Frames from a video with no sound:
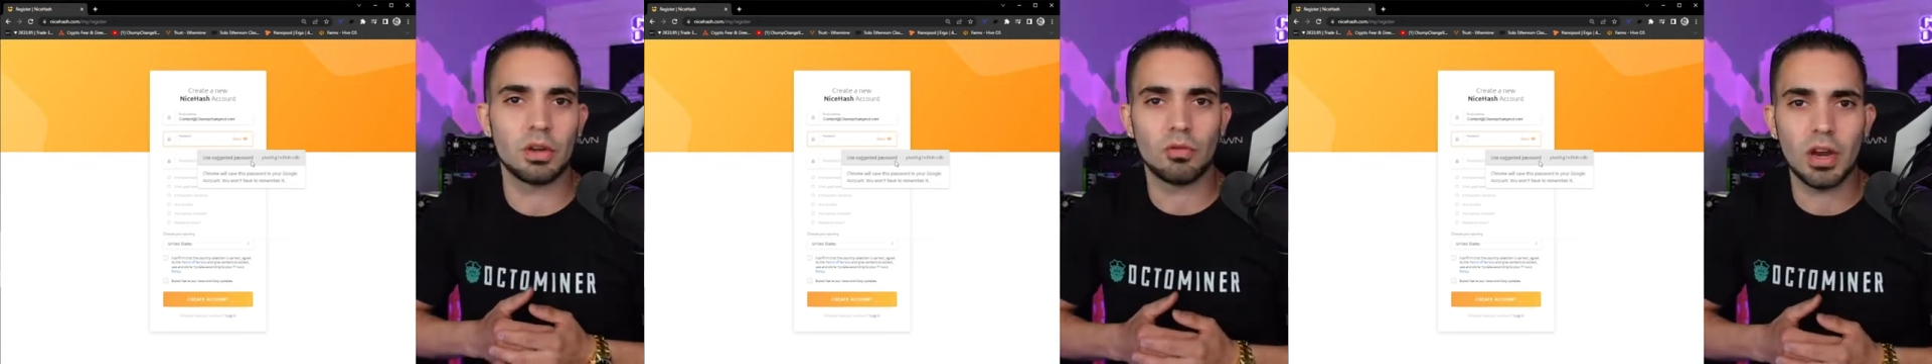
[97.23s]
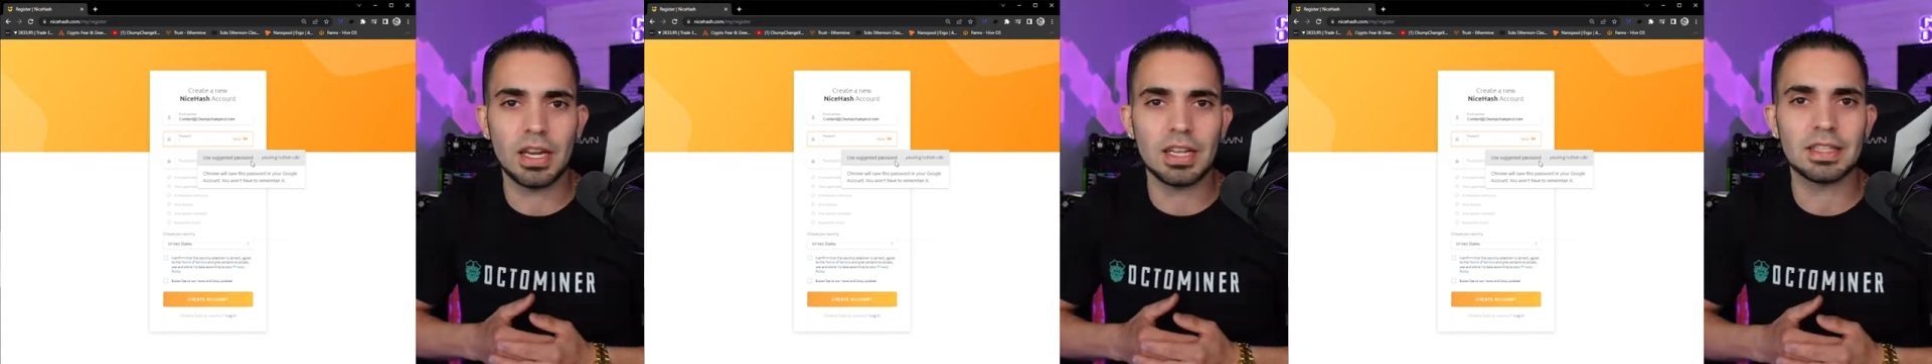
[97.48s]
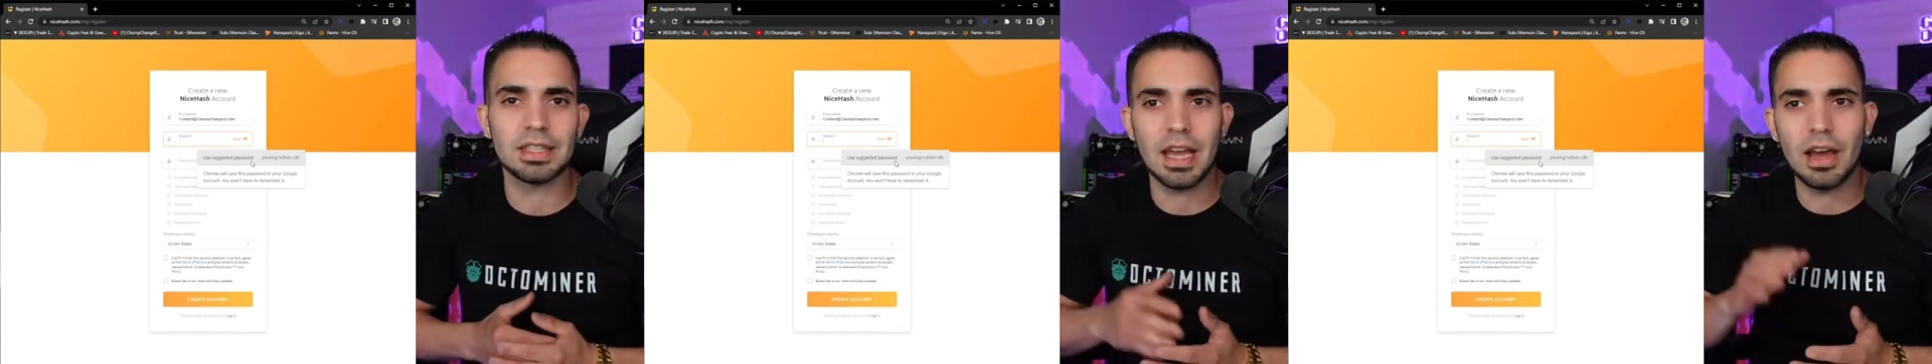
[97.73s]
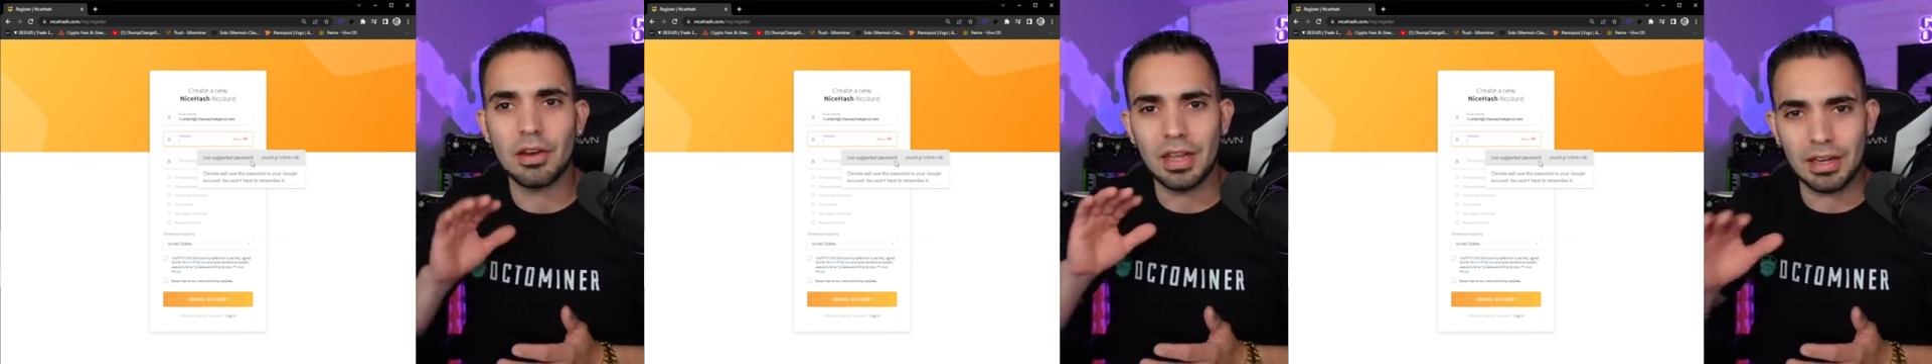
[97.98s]
writing it
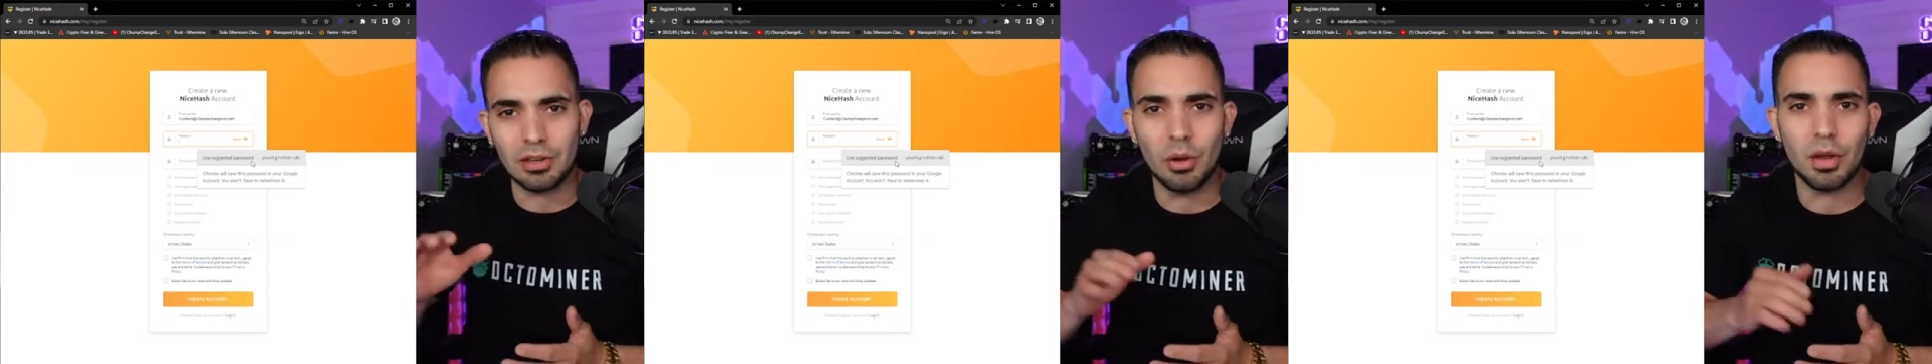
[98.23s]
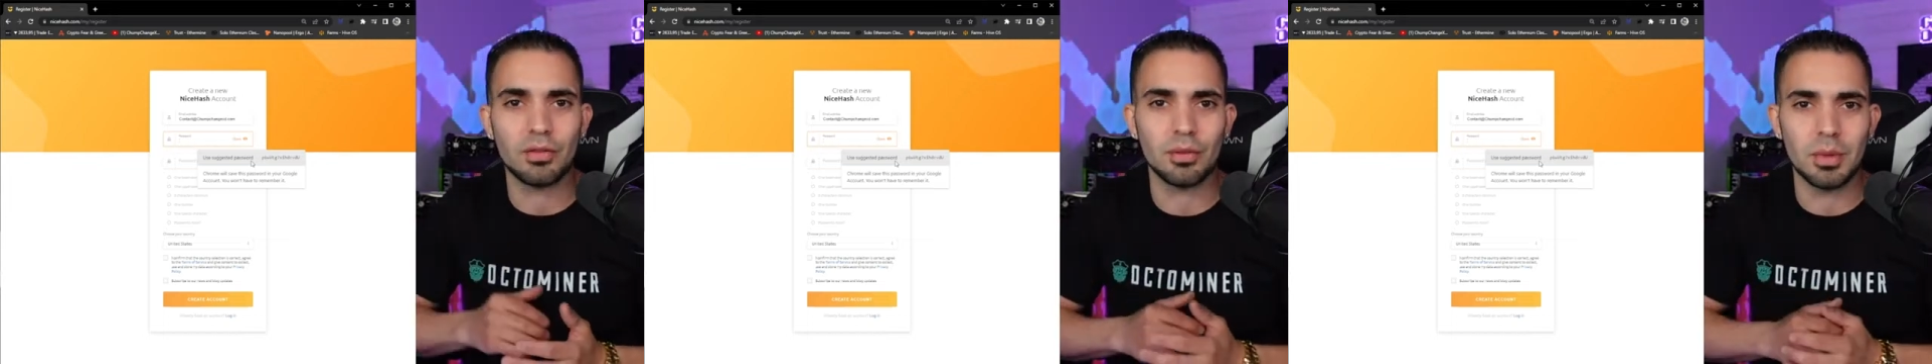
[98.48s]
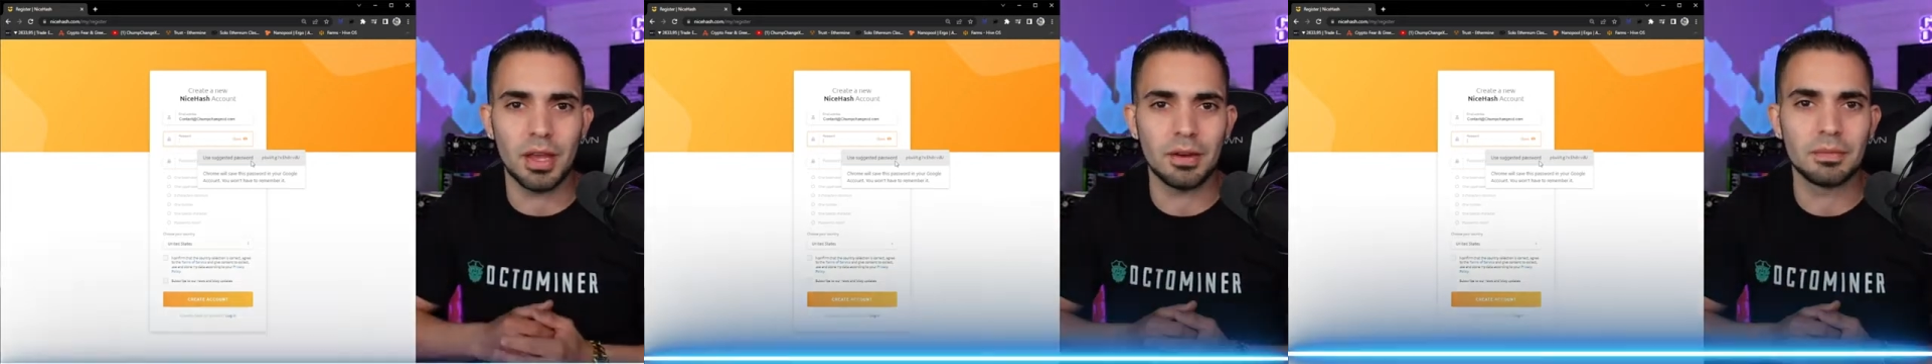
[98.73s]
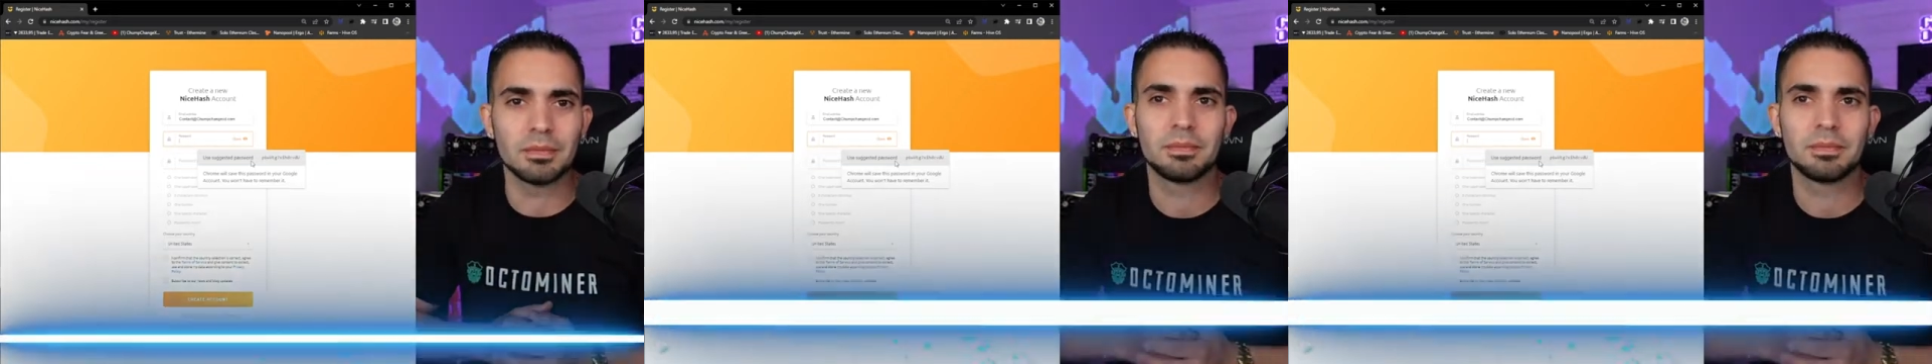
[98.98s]
down, and going from there.